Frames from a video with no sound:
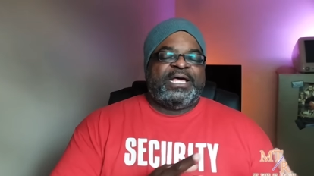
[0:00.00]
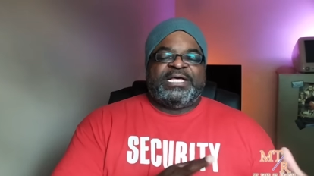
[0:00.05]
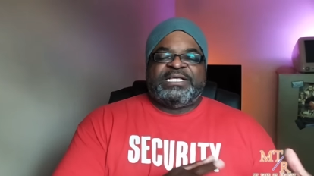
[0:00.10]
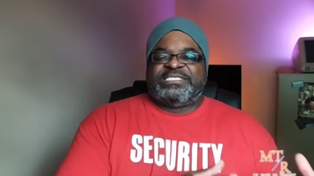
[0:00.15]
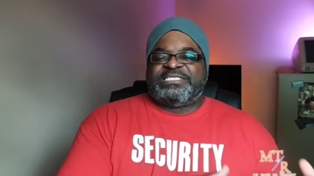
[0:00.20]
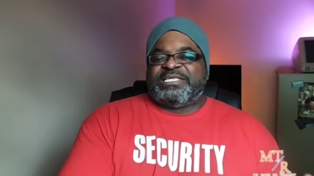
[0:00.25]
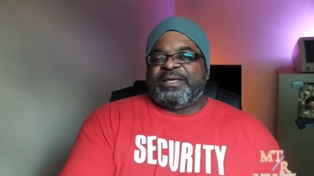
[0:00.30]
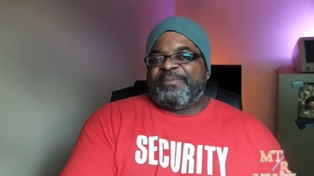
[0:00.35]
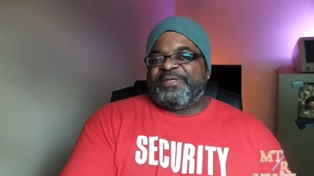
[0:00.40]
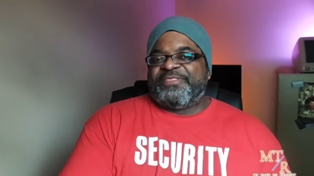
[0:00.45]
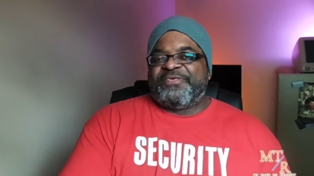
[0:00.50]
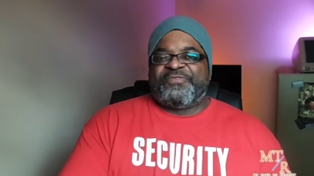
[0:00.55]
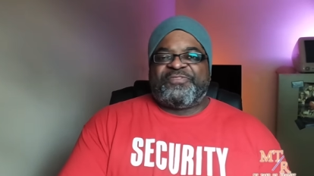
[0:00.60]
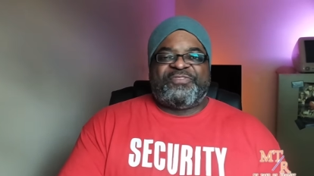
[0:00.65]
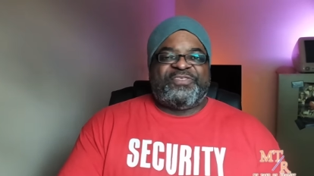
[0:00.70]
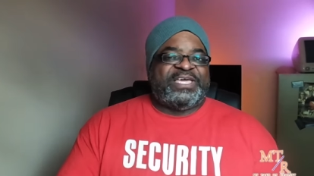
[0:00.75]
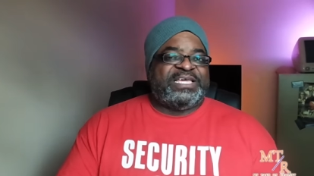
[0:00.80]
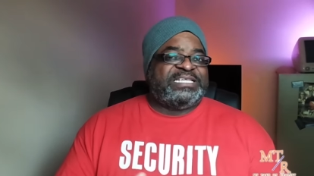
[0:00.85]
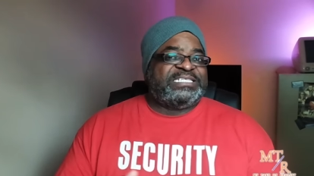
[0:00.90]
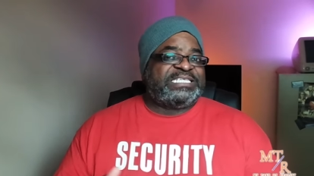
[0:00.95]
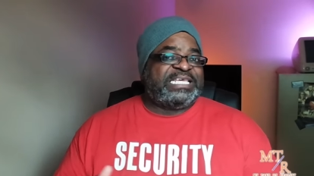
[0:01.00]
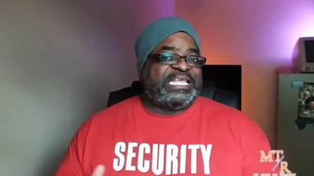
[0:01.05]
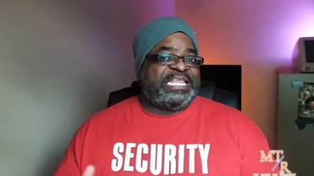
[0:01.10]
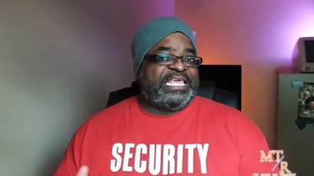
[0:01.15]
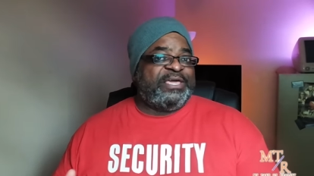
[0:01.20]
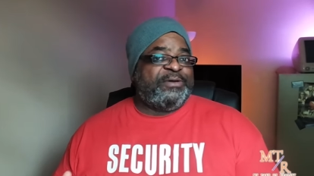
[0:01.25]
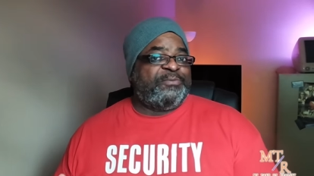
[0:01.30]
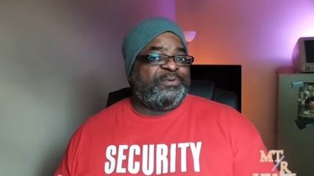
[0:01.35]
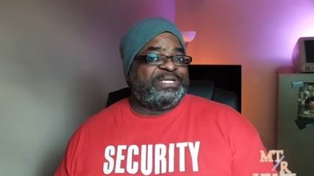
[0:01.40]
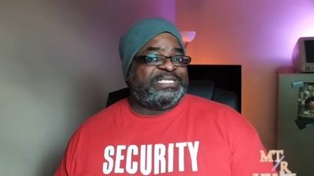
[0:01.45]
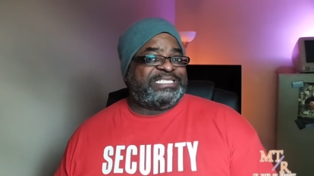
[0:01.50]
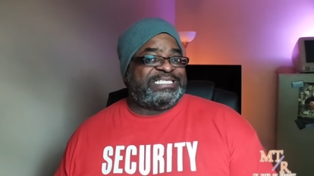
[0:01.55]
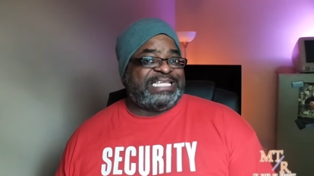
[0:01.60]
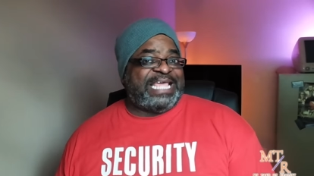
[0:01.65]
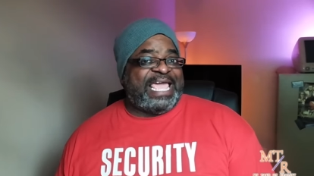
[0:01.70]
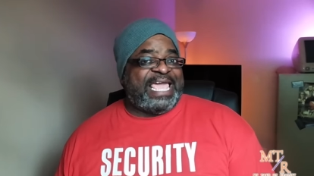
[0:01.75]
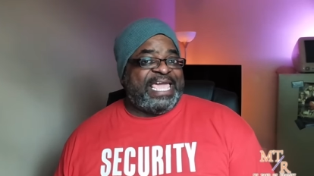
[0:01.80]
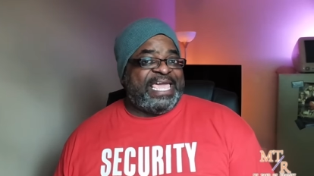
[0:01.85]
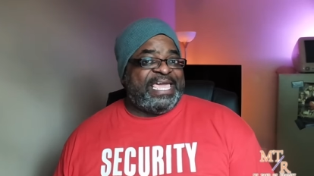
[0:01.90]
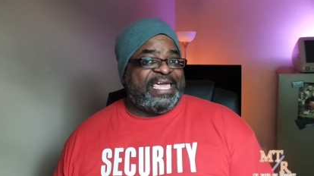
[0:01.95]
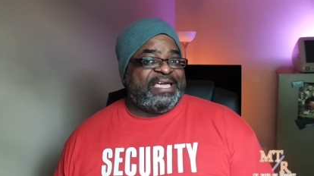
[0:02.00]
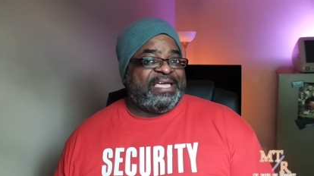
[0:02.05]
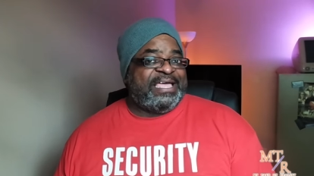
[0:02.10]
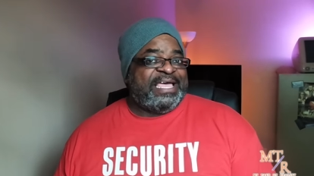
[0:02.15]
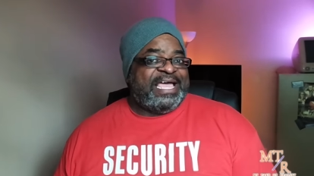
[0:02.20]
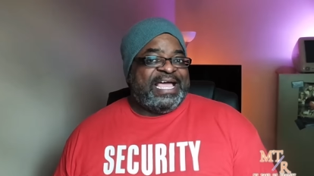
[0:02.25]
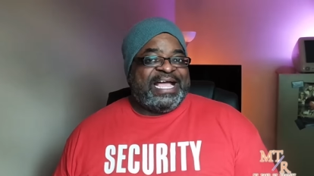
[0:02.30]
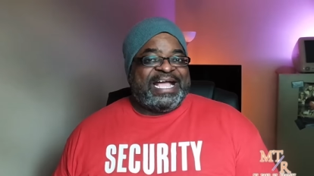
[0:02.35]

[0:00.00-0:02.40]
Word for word: some of the things that he was saying,